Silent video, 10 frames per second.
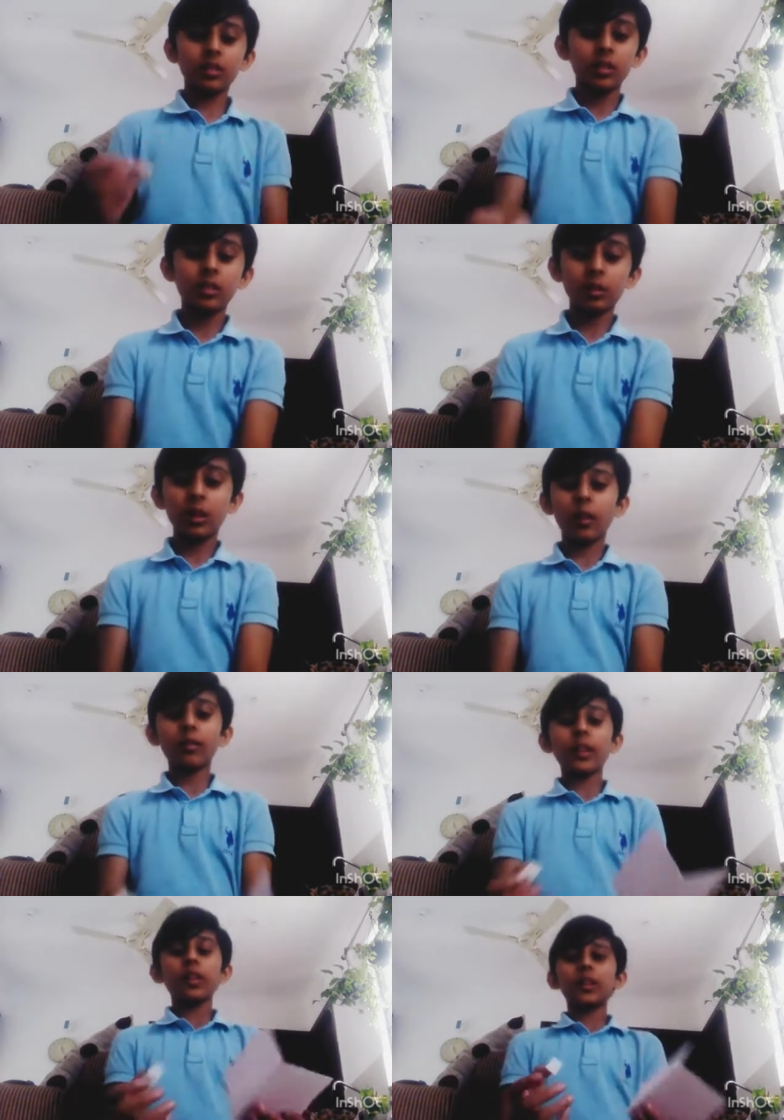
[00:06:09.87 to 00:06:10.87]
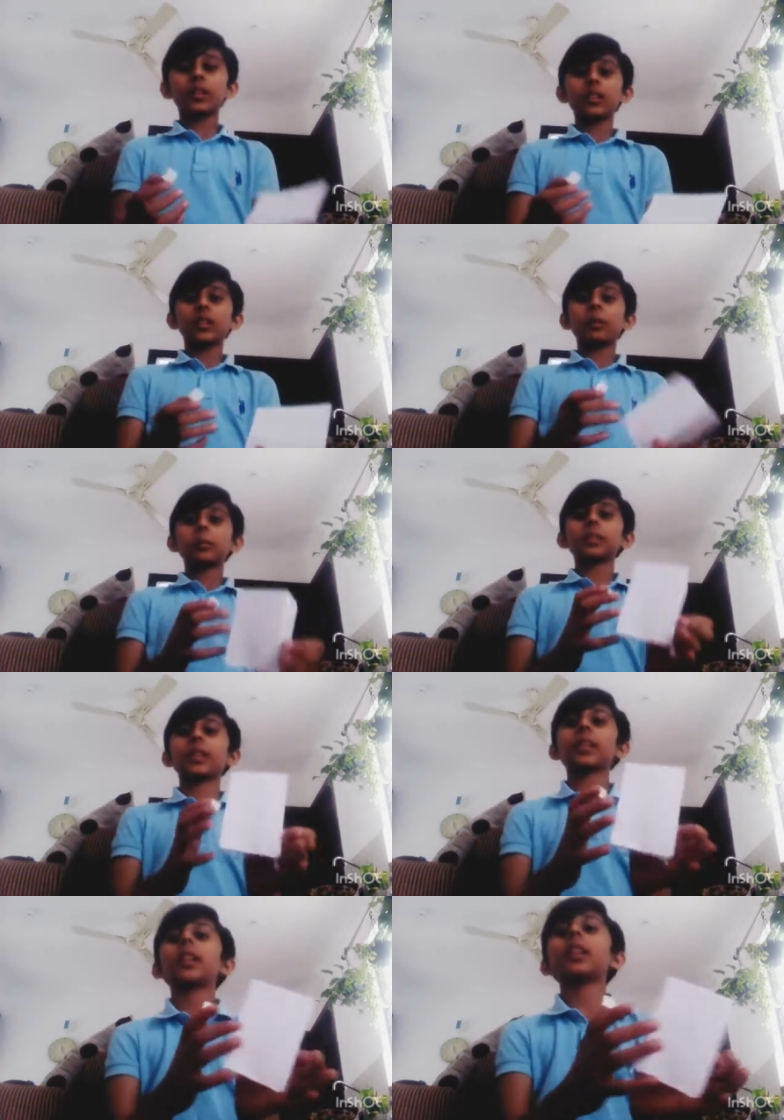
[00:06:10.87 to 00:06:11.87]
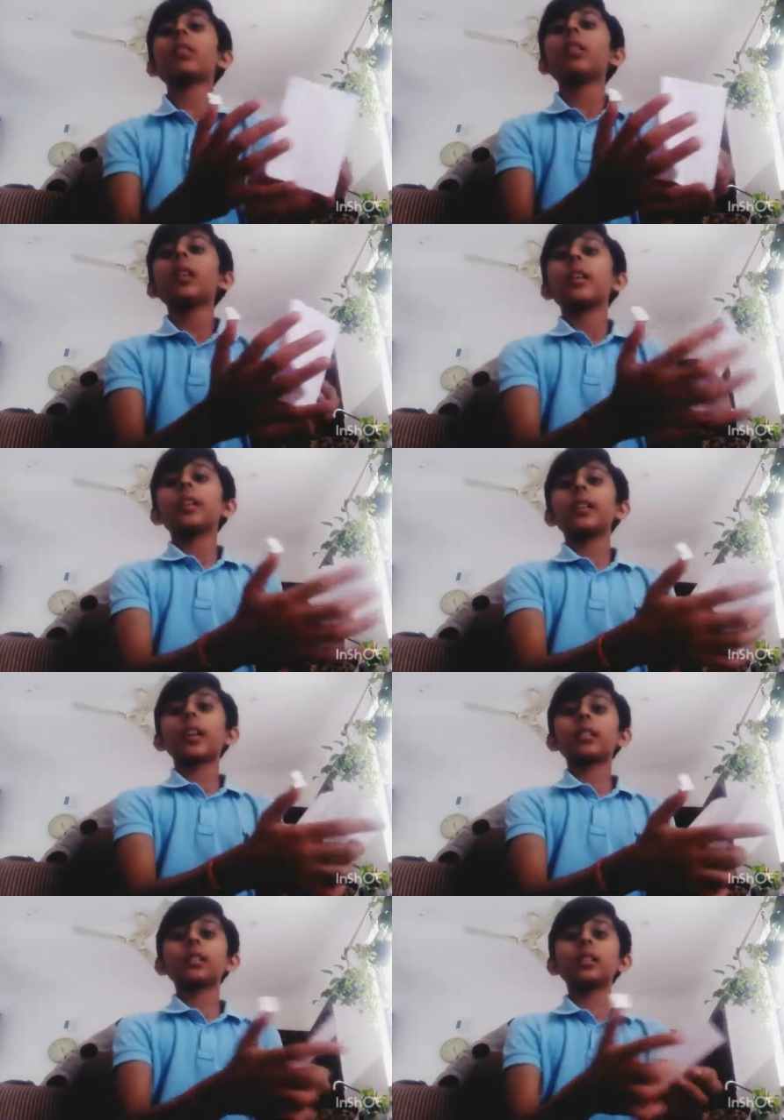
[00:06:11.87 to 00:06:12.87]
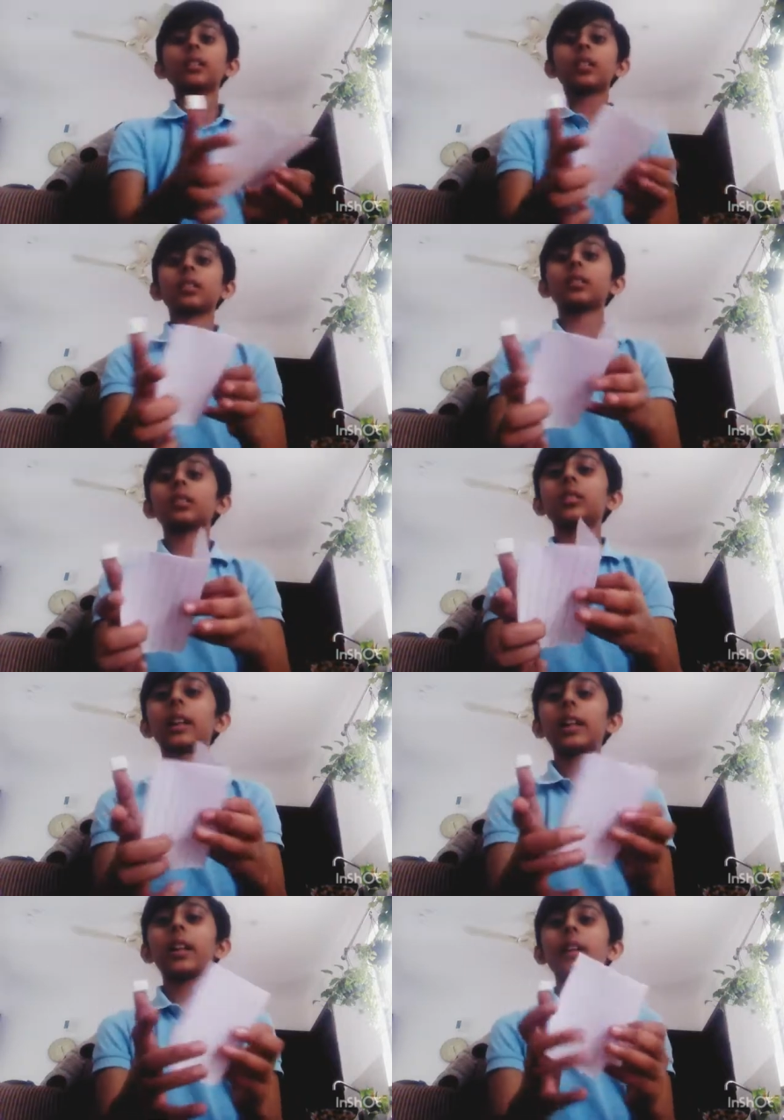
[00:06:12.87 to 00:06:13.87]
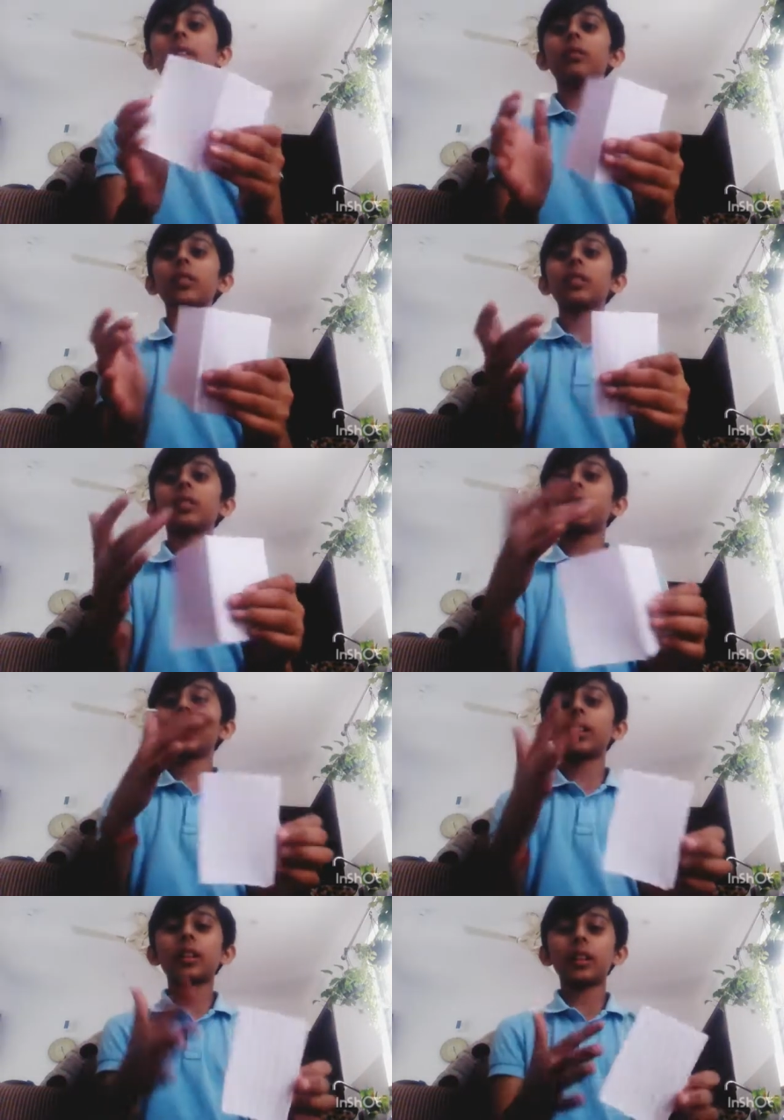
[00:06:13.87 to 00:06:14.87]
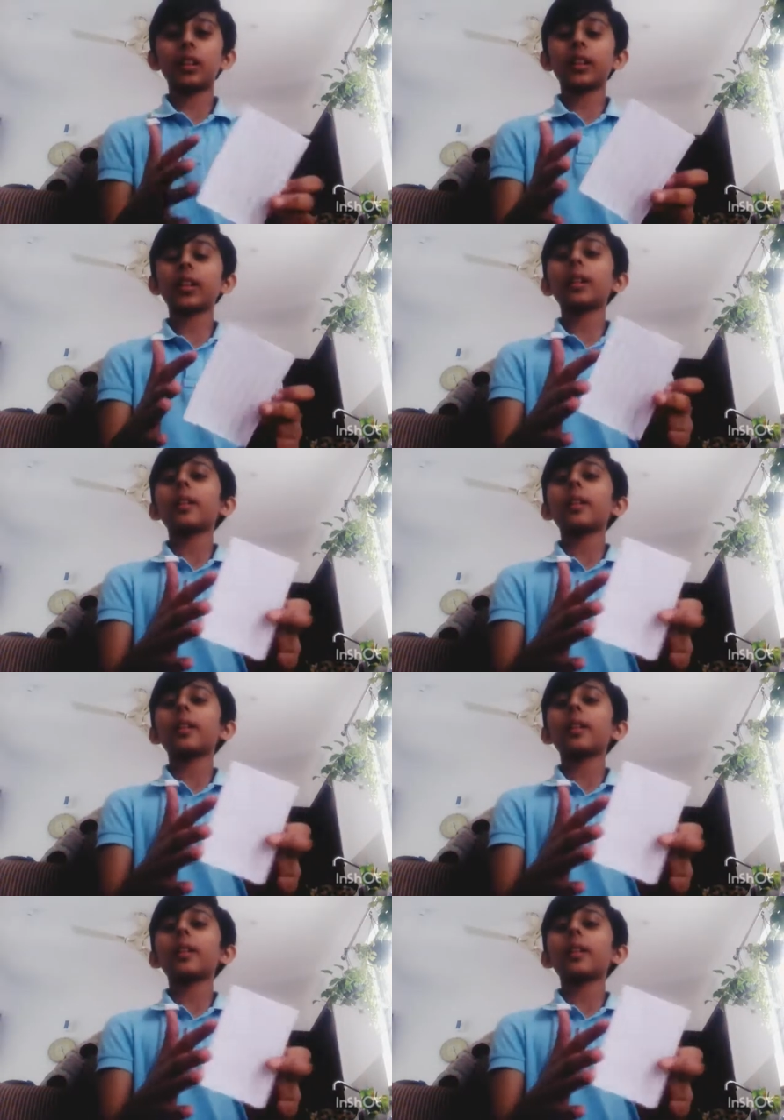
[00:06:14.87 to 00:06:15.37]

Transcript: So now when you do the double-sided tape, take this side in which you didn't cut it,